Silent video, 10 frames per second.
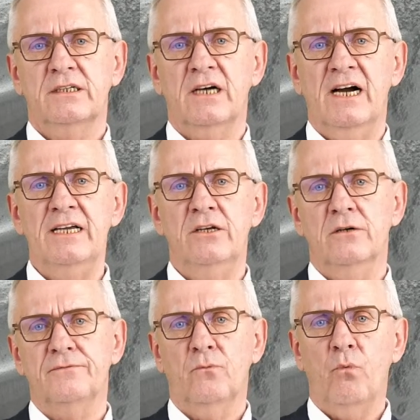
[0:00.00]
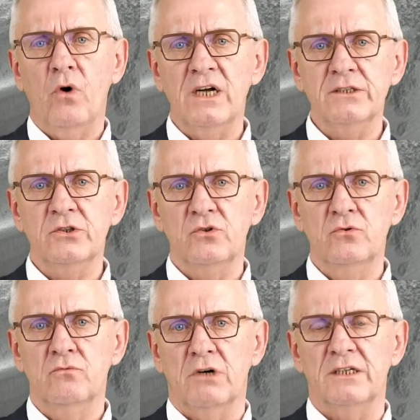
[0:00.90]
kind of
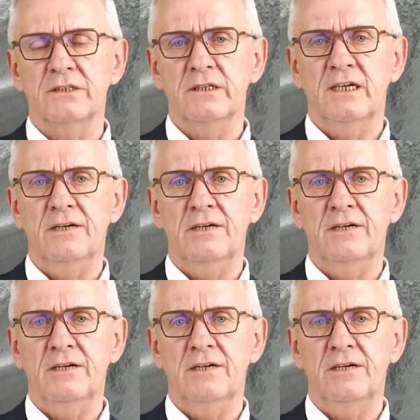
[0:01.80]
one-to-one,